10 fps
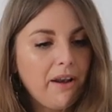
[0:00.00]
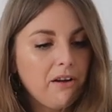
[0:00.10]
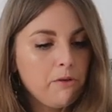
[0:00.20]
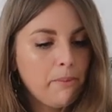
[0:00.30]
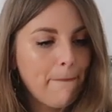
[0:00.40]
And
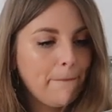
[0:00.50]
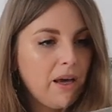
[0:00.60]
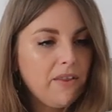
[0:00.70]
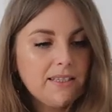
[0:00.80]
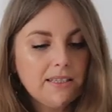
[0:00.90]
I
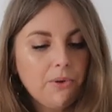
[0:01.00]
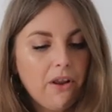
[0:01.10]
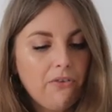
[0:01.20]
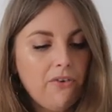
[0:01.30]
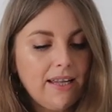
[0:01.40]
remember this is one
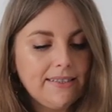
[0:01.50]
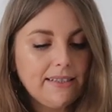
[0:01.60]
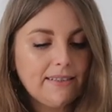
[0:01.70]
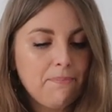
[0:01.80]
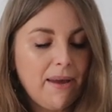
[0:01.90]
of the first
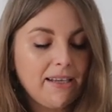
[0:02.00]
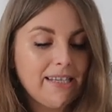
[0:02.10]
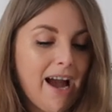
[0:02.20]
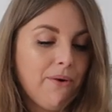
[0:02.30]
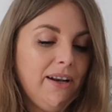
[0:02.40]
things I picked
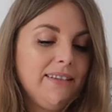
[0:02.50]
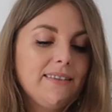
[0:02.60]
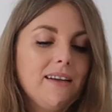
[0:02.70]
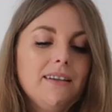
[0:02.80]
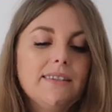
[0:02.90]
out, and it's
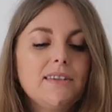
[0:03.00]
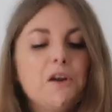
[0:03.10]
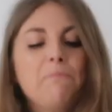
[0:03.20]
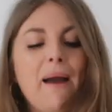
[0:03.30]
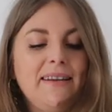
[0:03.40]

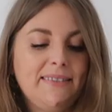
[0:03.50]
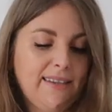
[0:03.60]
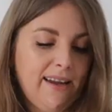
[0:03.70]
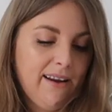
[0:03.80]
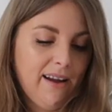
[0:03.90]
so
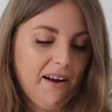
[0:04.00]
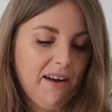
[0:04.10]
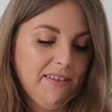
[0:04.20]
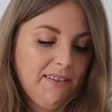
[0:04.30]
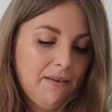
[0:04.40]
basic,
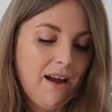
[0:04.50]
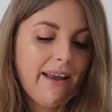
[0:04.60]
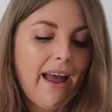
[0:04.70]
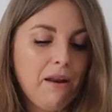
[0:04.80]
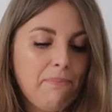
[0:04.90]
guys.
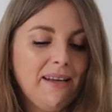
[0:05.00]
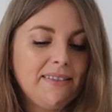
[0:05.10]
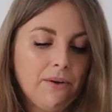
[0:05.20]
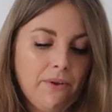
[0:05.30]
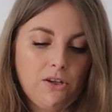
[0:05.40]
Again, a
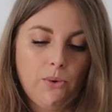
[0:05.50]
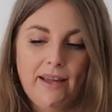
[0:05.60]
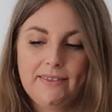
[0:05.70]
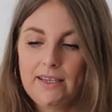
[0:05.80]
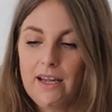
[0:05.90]
basic with a
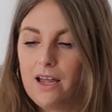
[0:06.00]
twist,